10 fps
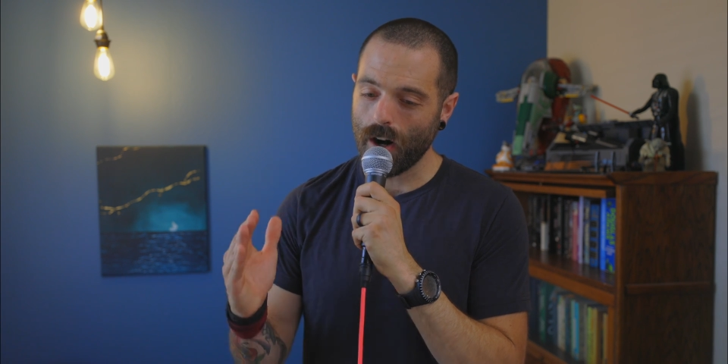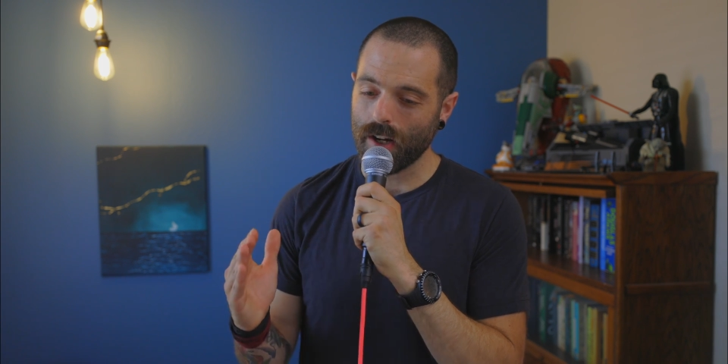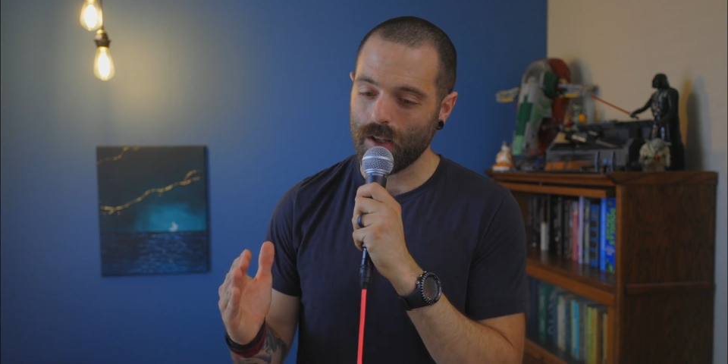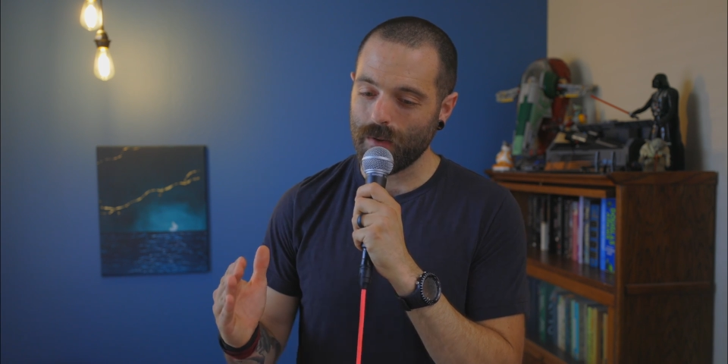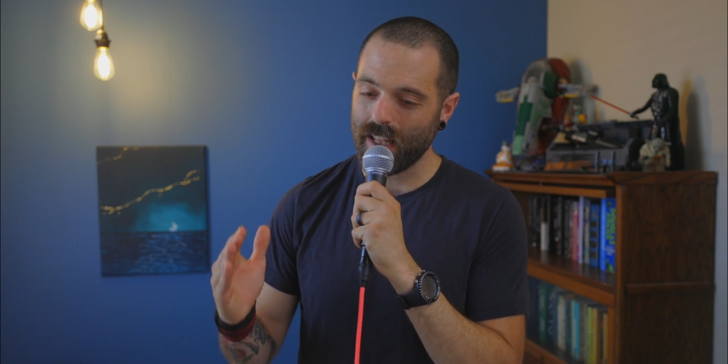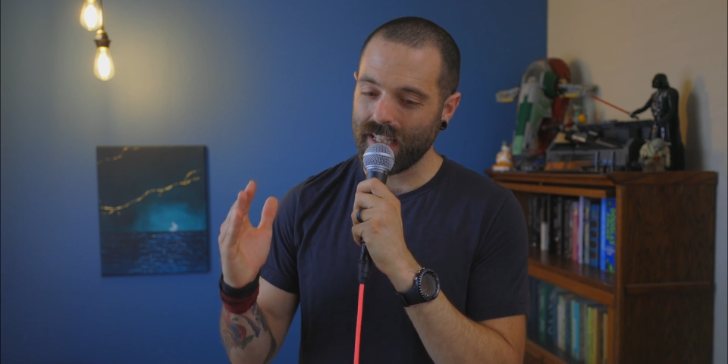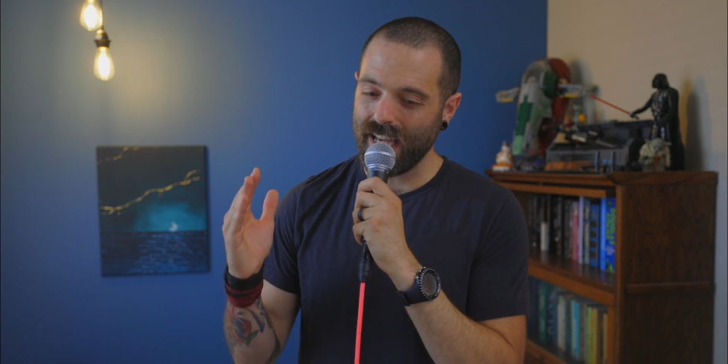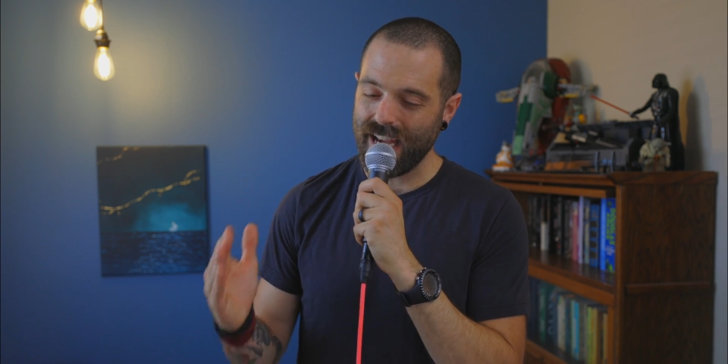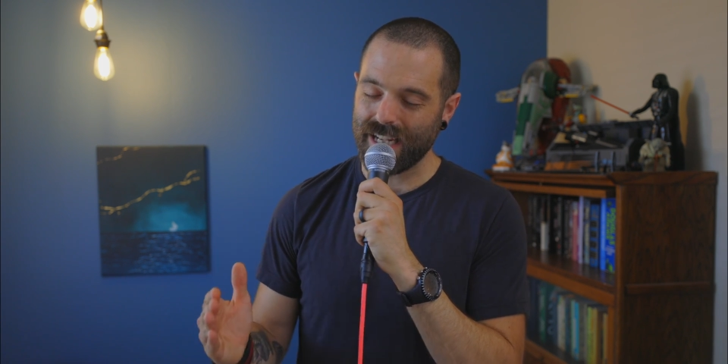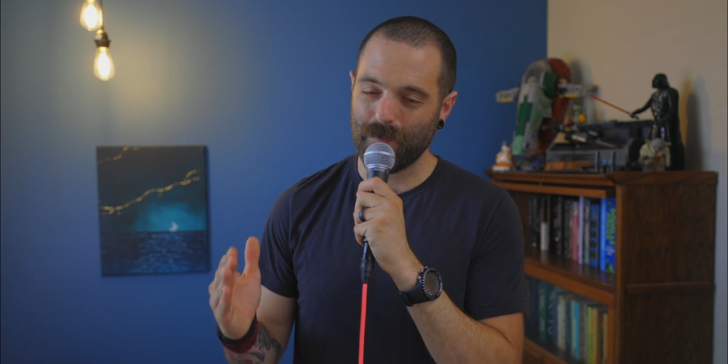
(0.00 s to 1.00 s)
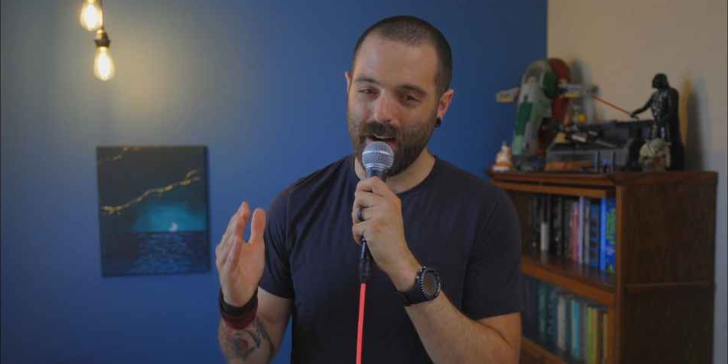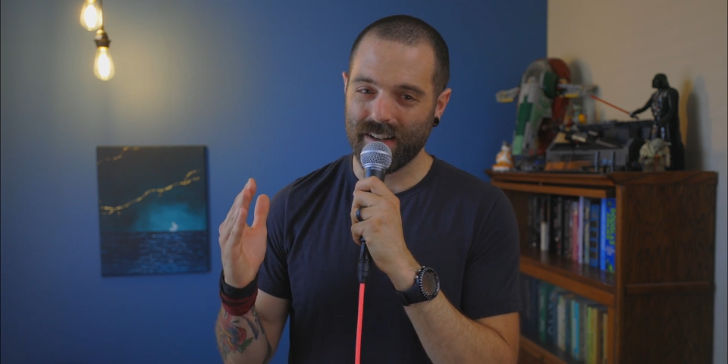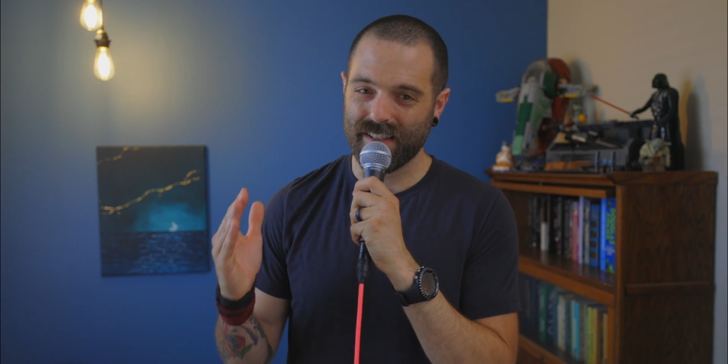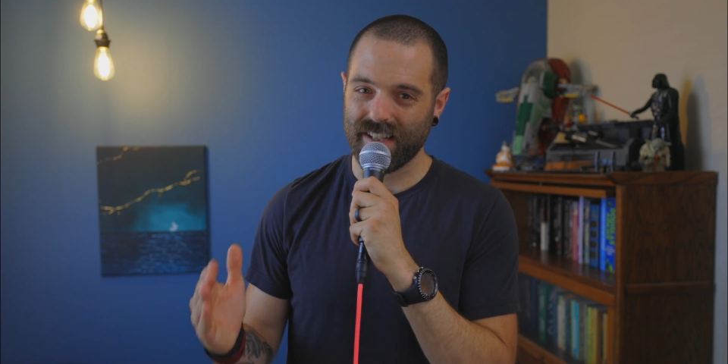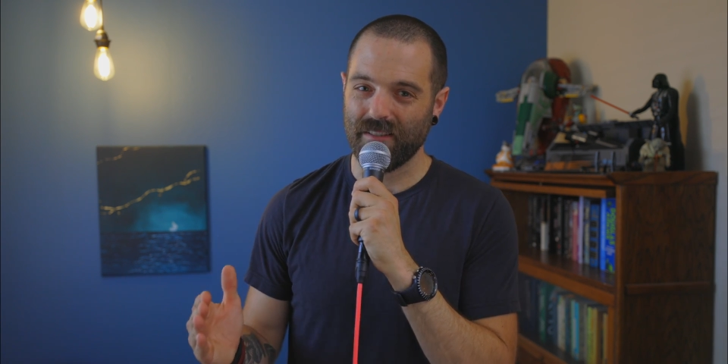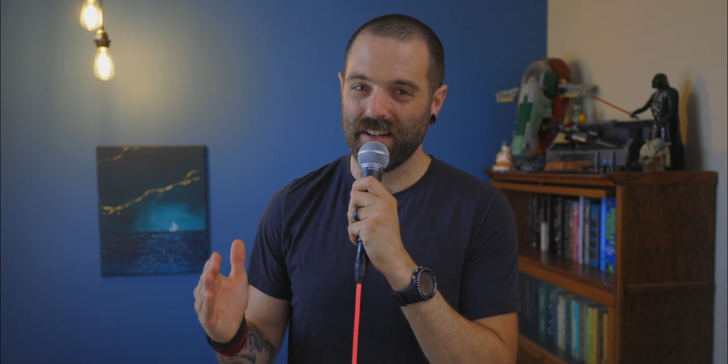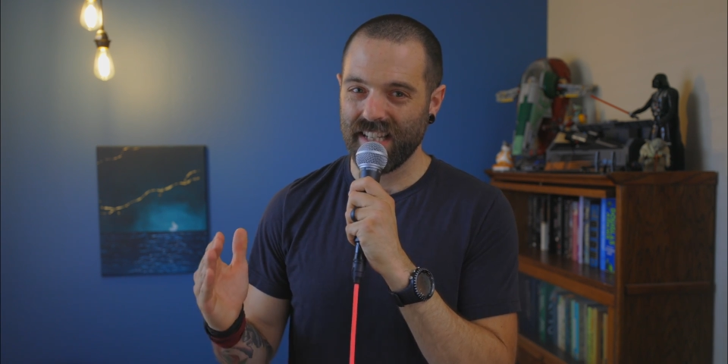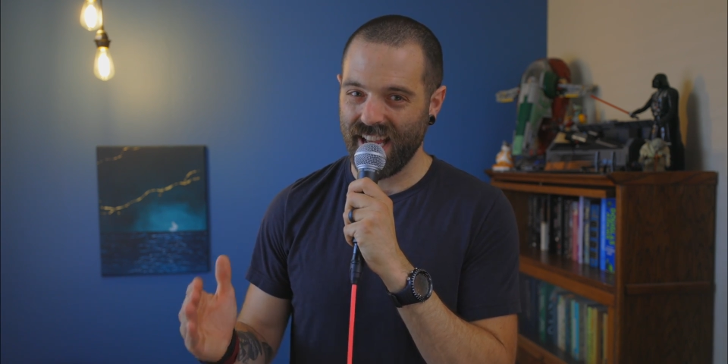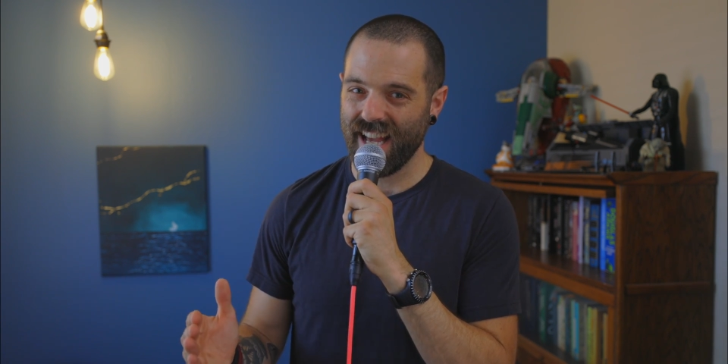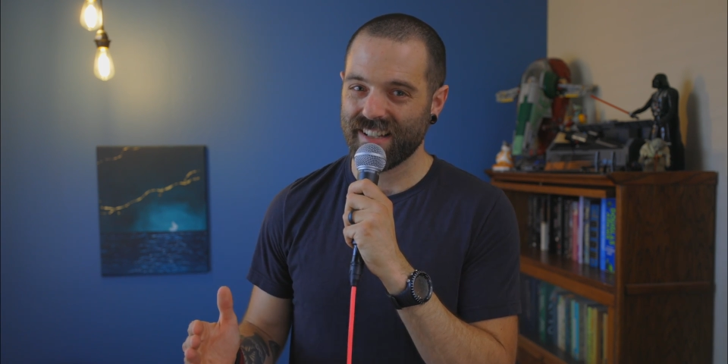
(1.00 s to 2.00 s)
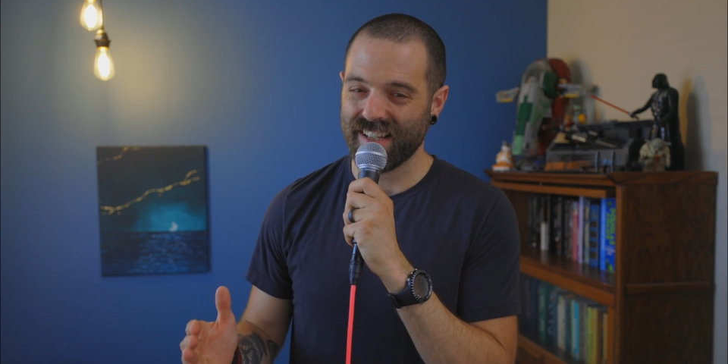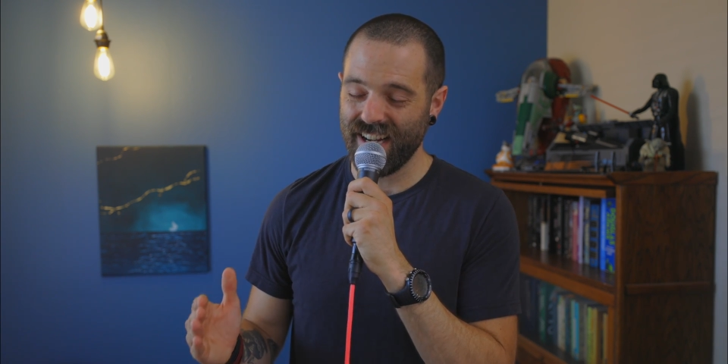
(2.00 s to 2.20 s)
argue that the Xbox Series S,